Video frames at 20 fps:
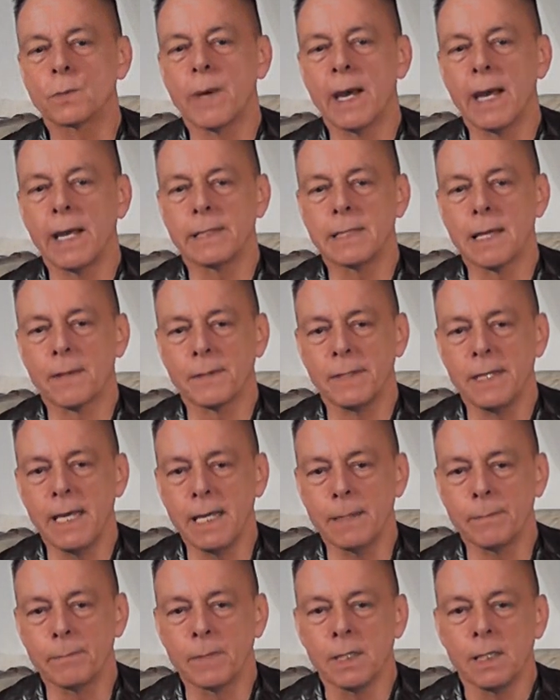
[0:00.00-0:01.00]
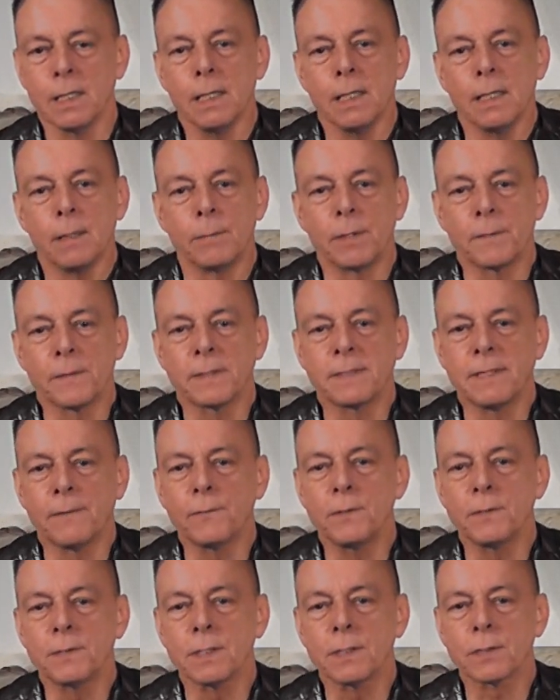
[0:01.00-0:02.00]
by another name, but the
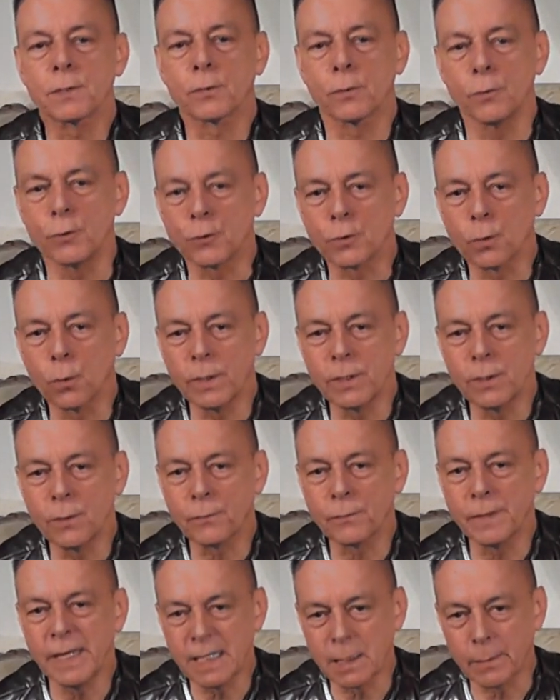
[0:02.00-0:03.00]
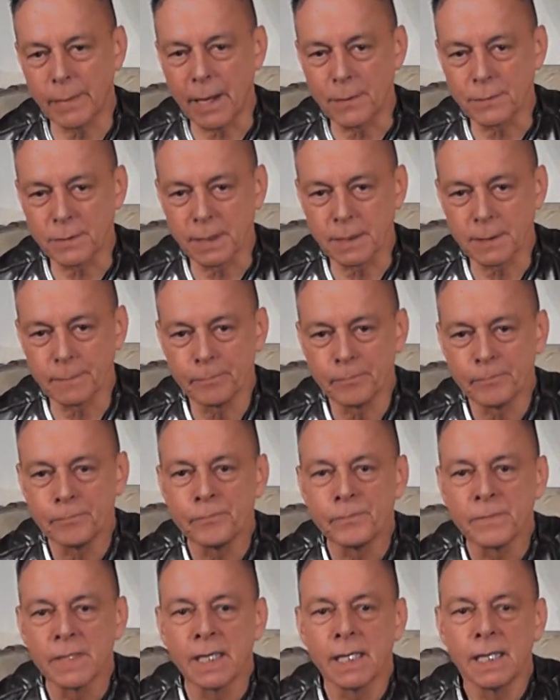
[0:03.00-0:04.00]
difference is crucial when you think about it.
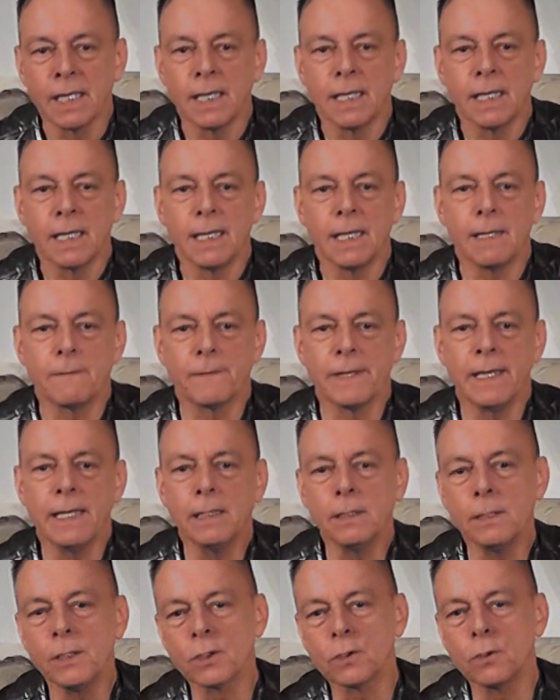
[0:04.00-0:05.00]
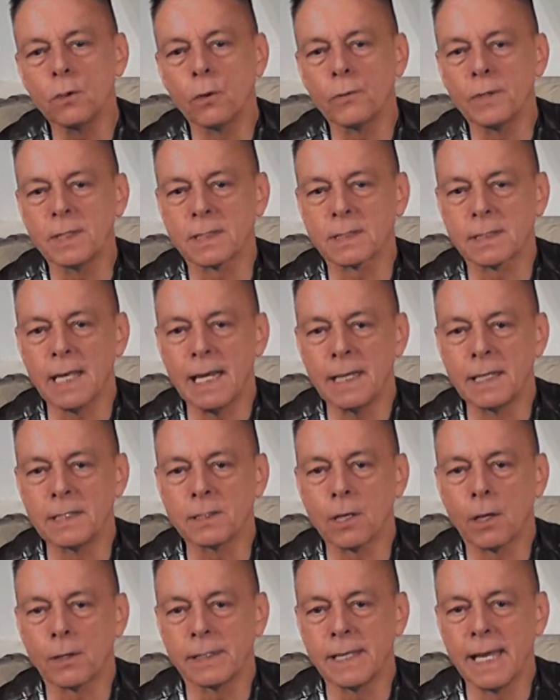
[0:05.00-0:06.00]
If English law is
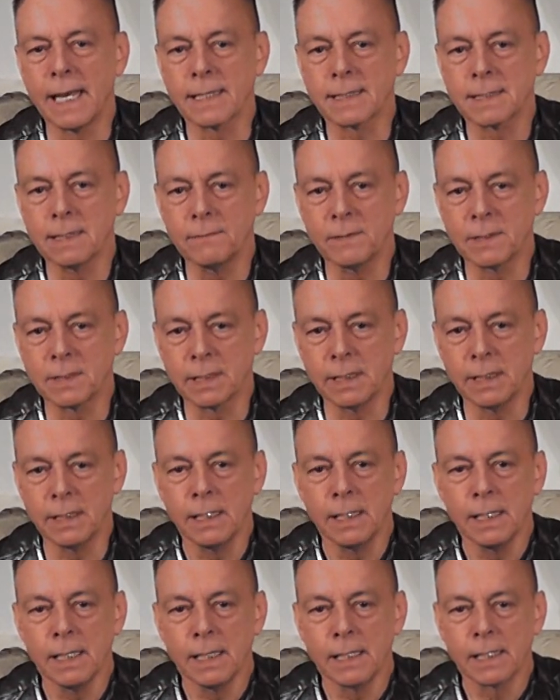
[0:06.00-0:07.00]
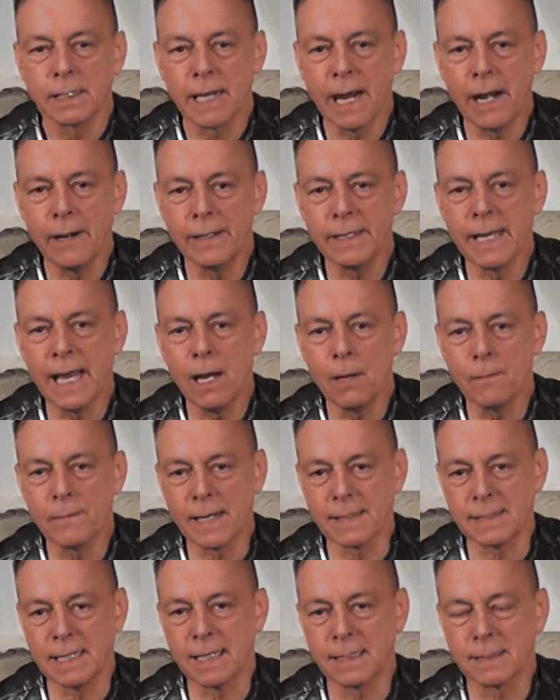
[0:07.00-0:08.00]
silent on an activity, carrying out
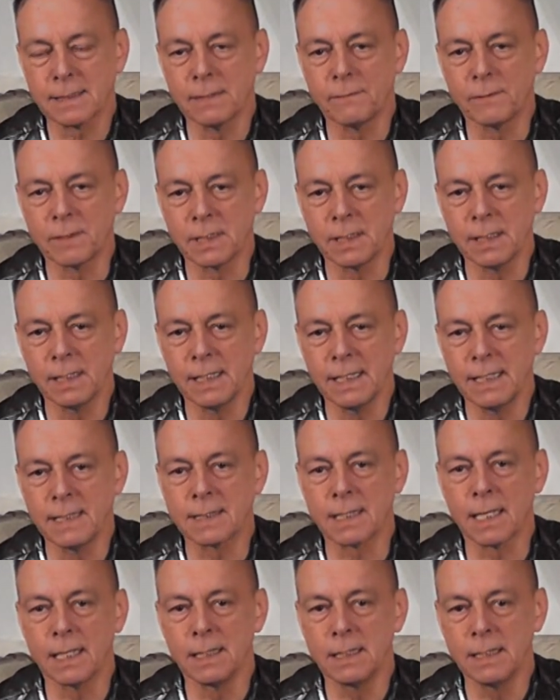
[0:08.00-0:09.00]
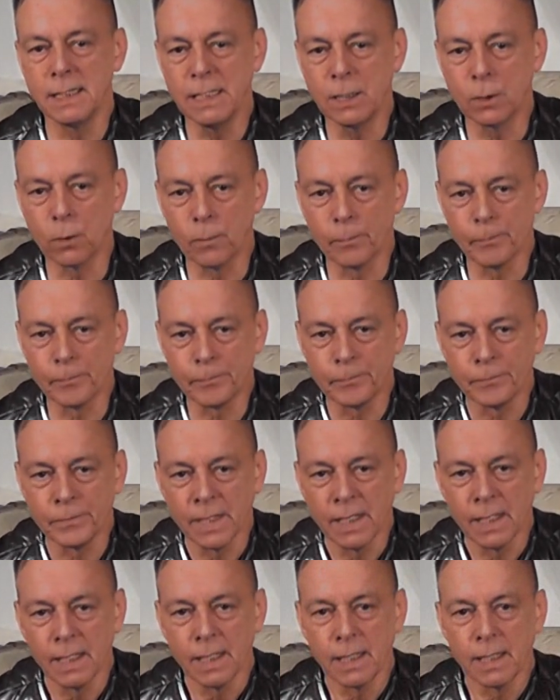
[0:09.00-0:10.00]
that activity is legal.
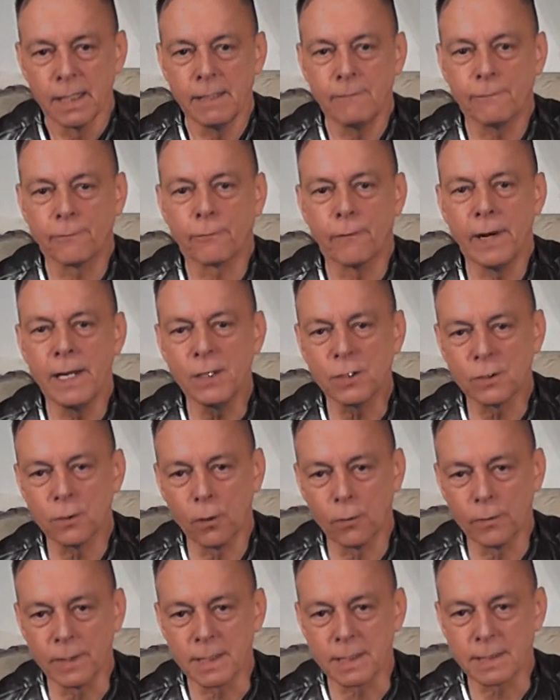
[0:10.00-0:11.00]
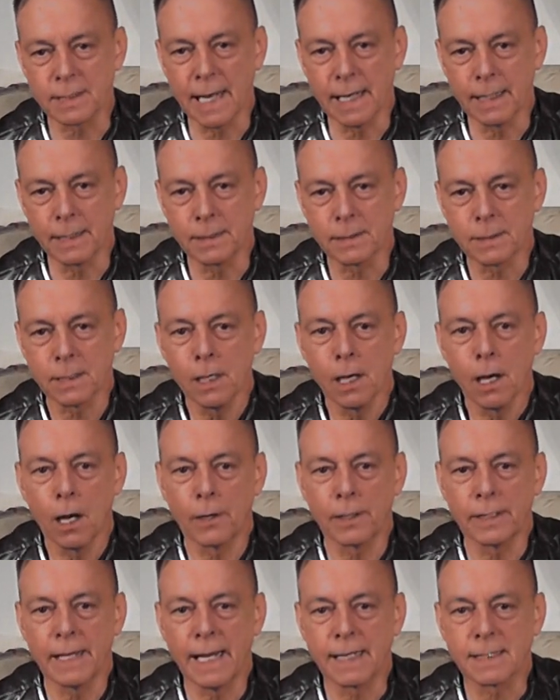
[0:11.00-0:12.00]
If French law is silent
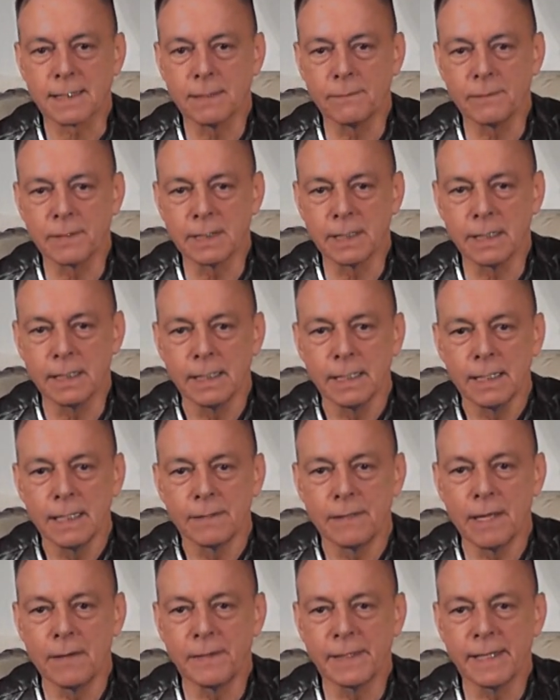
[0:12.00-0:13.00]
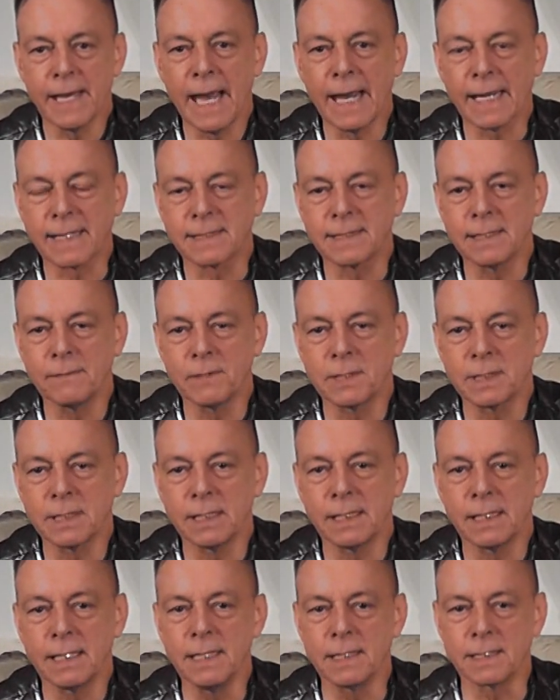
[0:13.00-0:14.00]
on an activity, then the
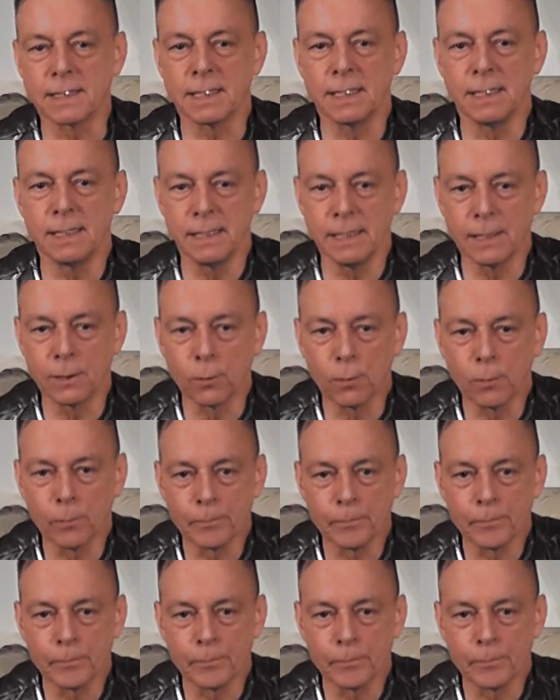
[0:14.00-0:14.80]
activity is illegal.